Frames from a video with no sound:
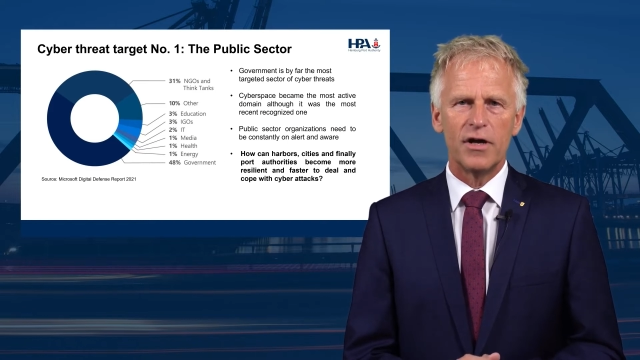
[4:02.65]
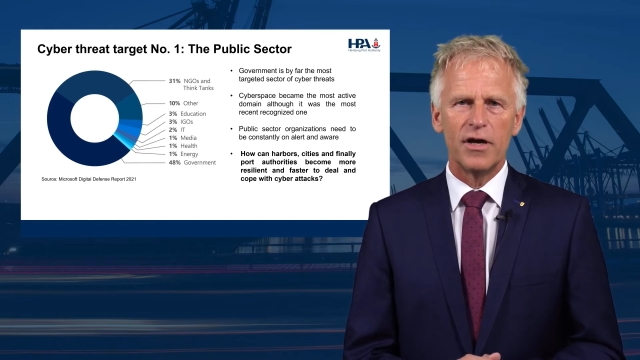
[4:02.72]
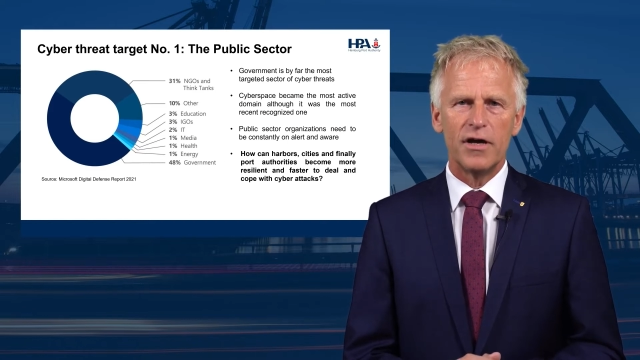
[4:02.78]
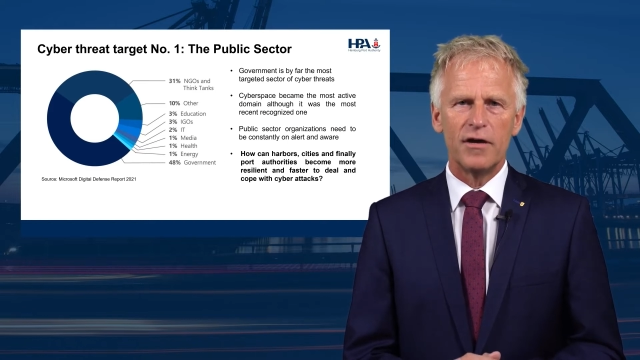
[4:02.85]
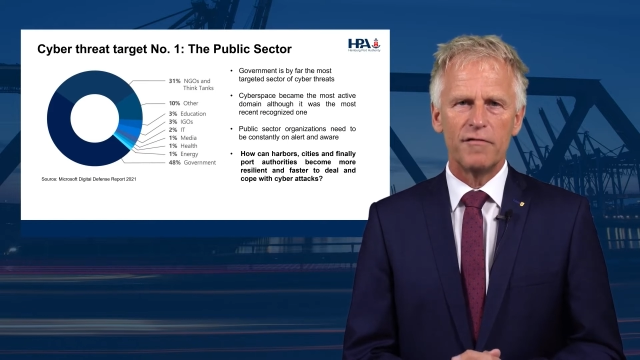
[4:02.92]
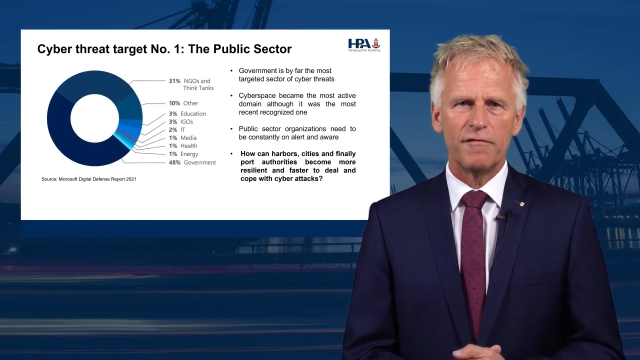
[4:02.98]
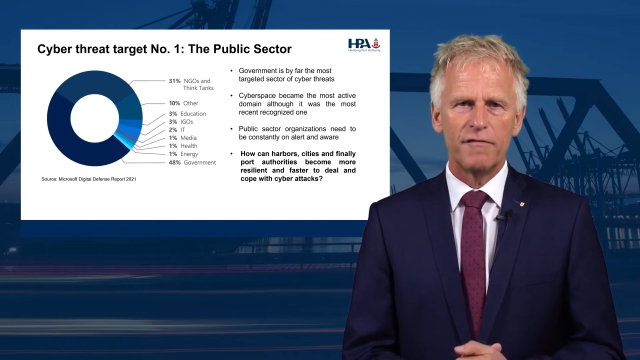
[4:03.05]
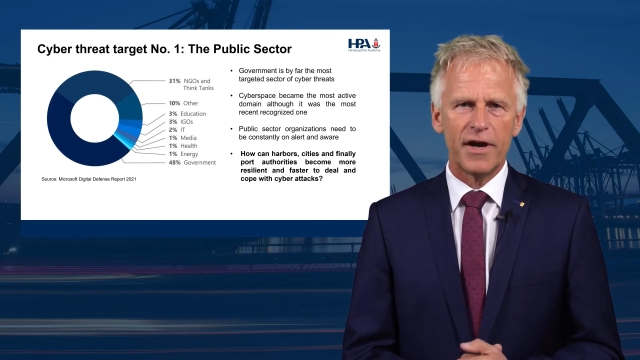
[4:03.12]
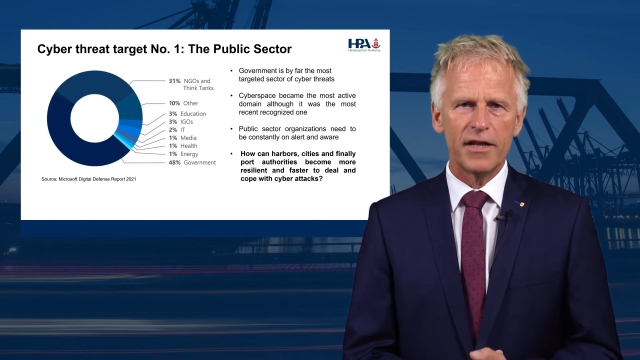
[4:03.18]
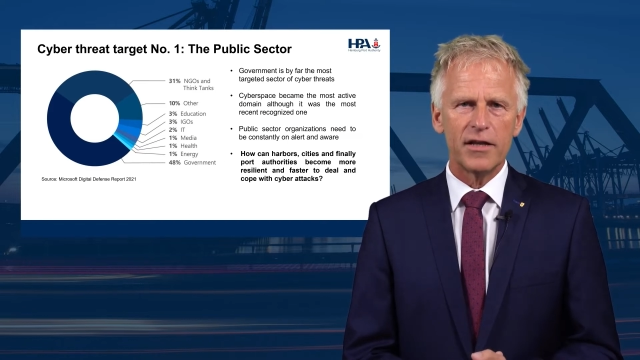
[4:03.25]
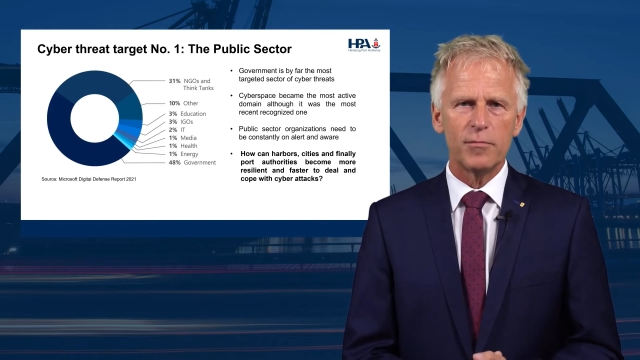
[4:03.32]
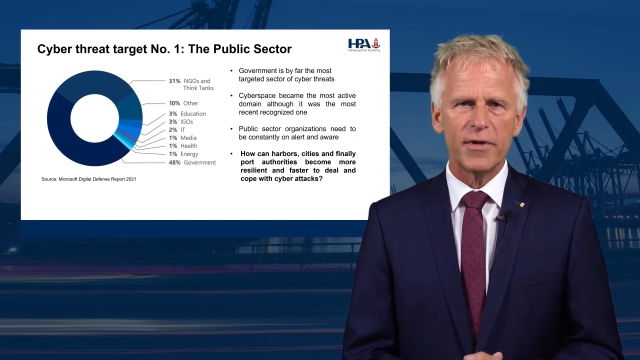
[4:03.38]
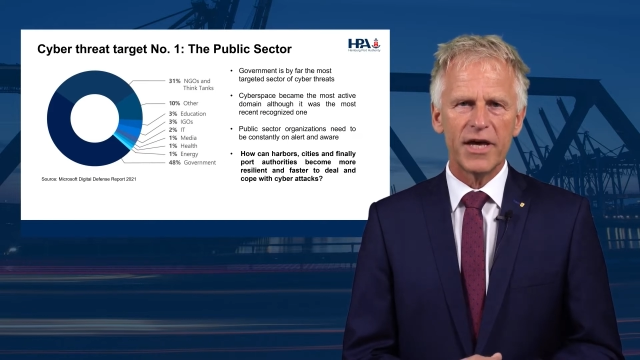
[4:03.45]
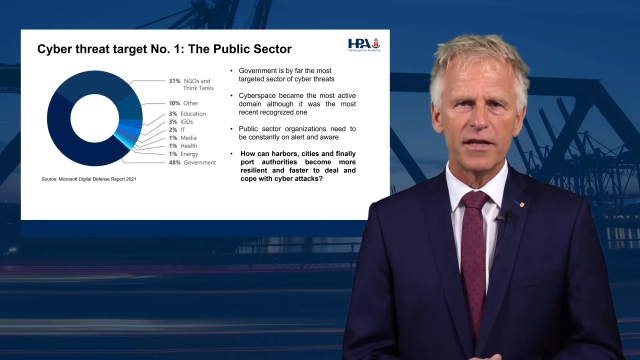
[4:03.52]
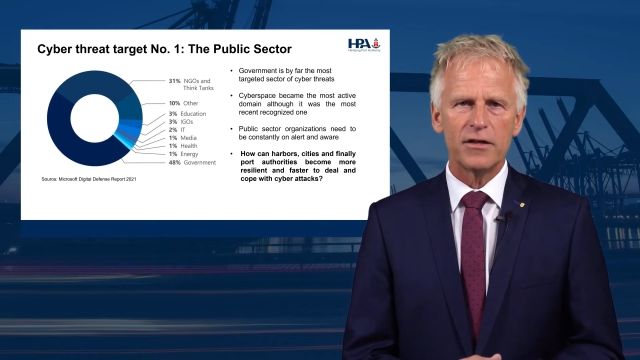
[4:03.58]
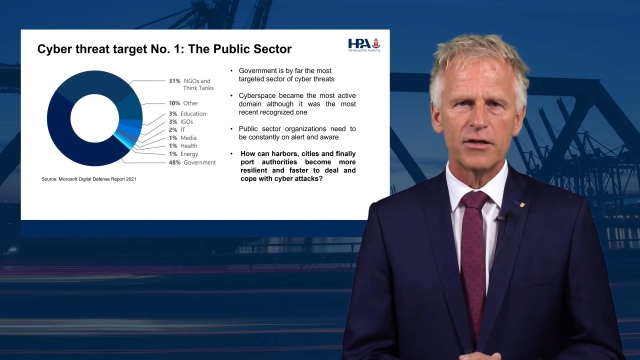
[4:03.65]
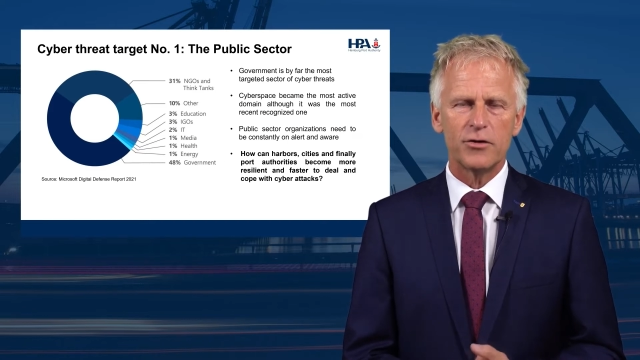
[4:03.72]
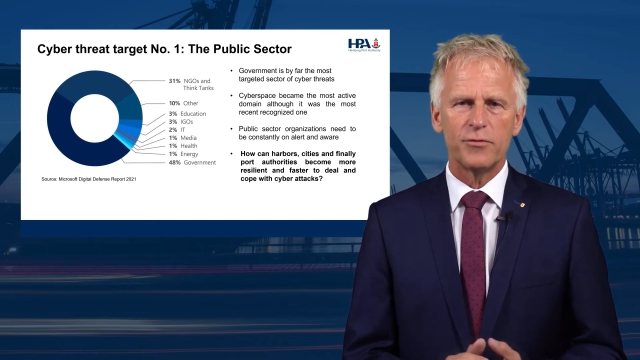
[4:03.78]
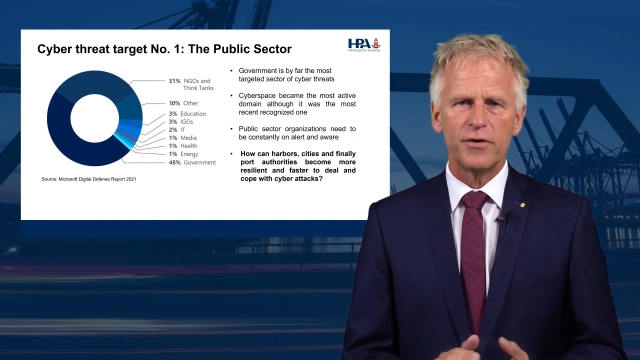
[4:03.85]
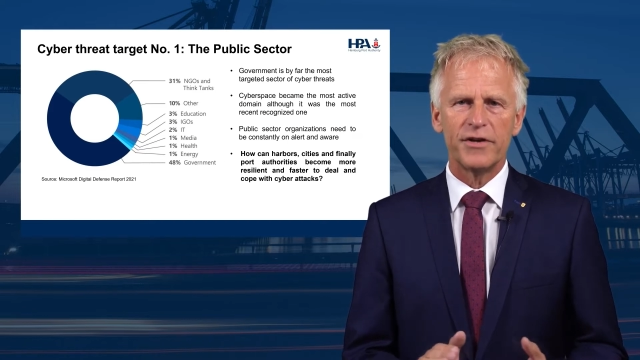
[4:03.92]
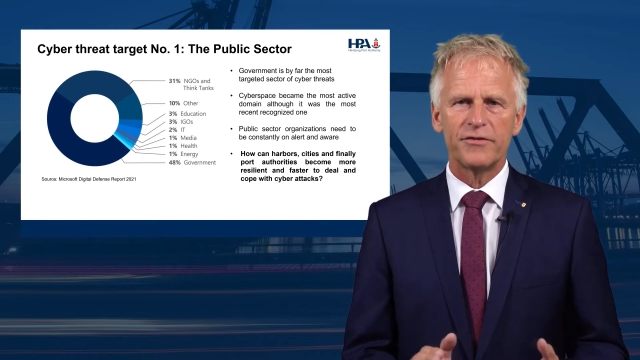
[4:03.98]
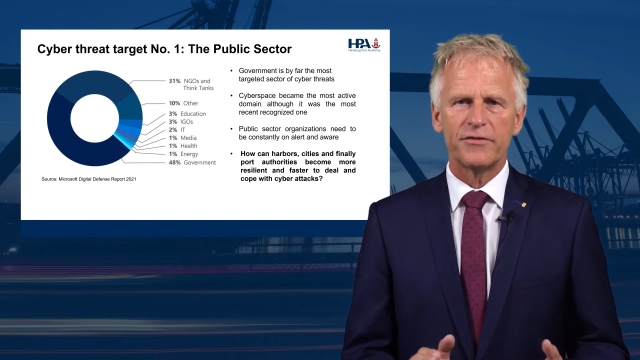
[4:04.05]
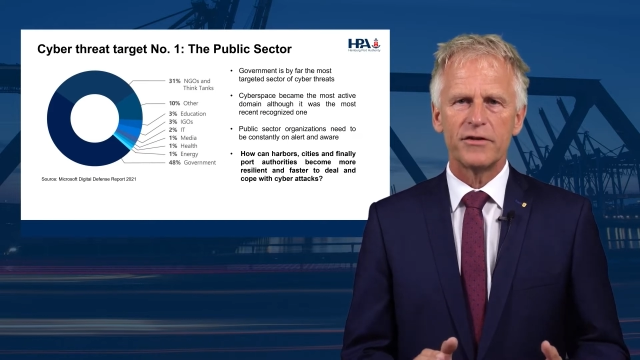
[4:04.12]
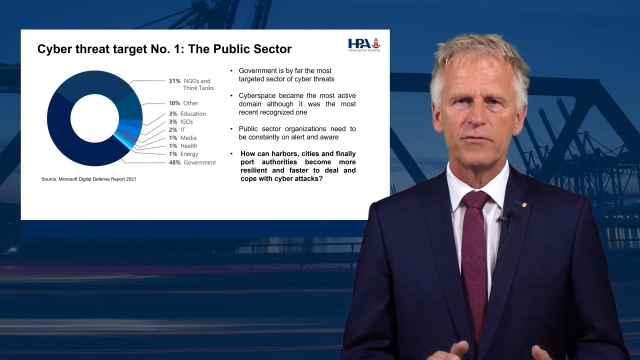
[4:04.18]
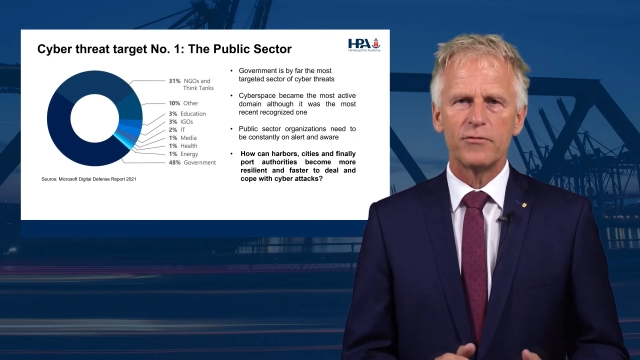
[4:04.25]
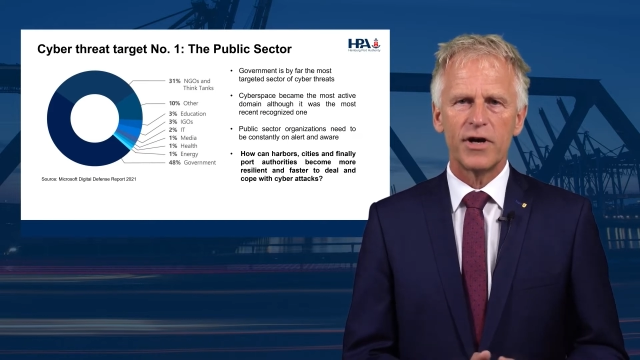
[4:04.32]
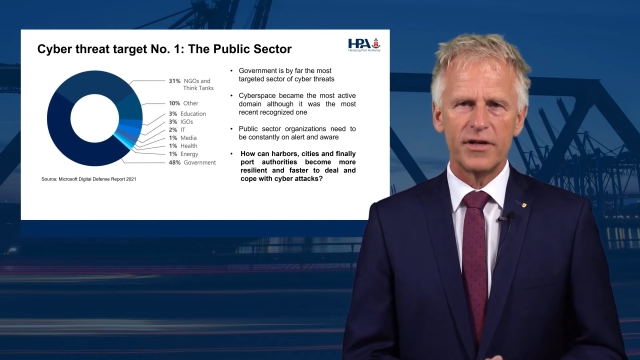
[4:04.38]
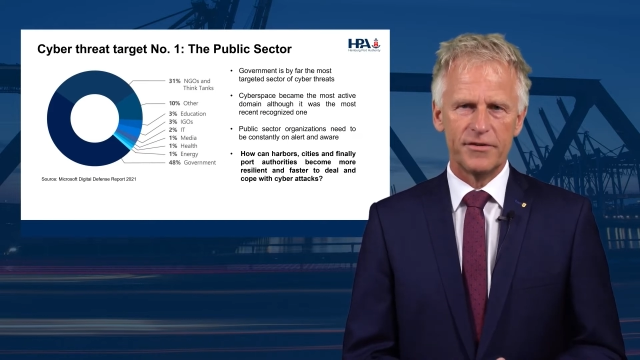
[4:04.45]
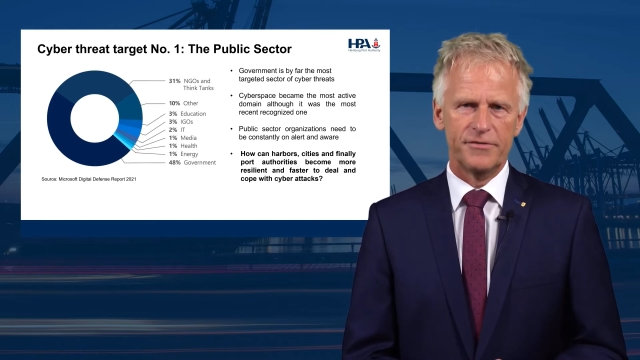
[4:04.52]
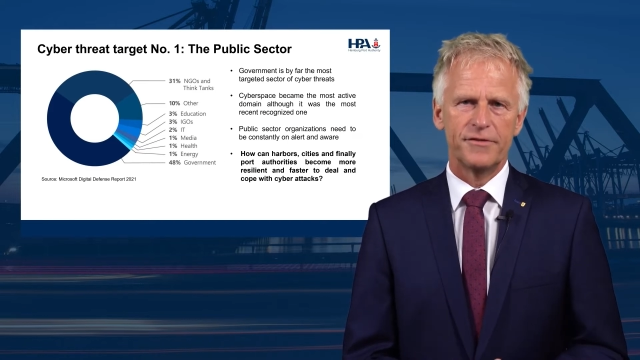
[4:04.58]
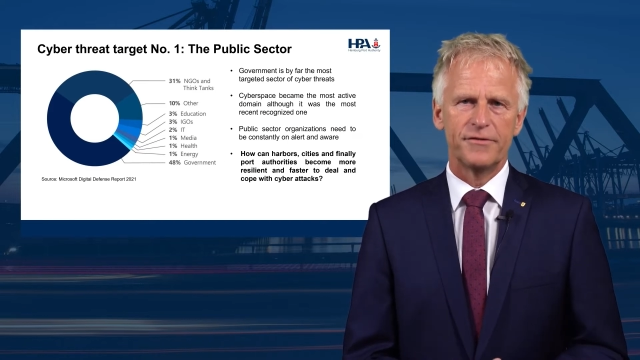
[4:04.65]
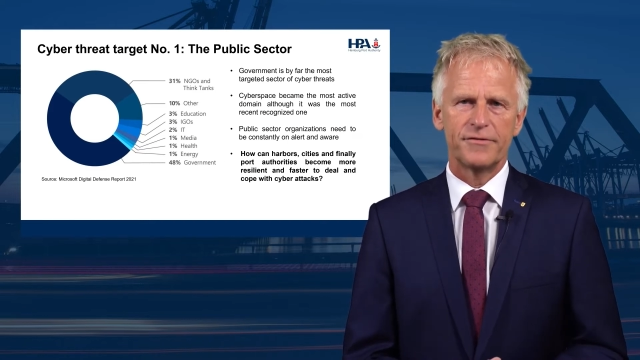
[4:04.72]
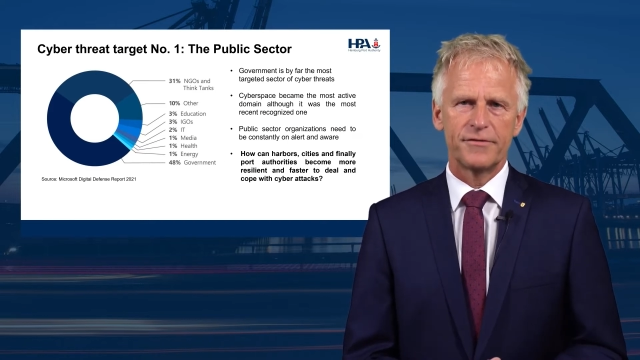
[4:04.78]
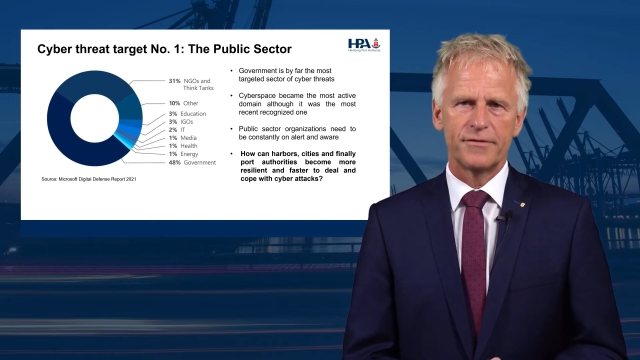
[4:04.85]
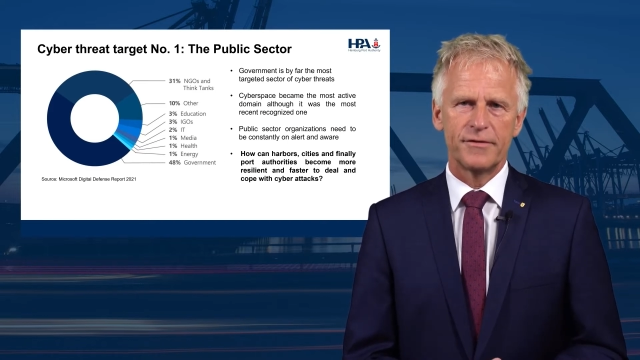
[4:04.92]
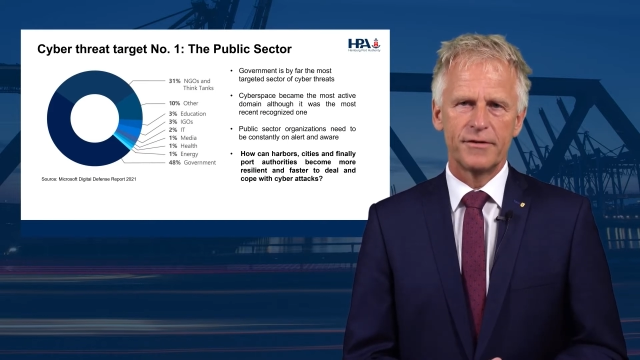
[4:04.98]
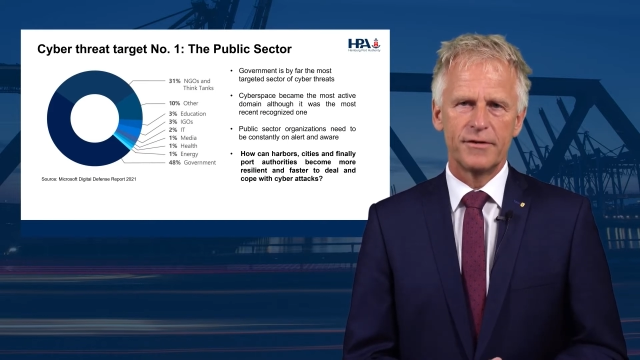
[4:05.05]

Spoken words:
a fundamental question arises,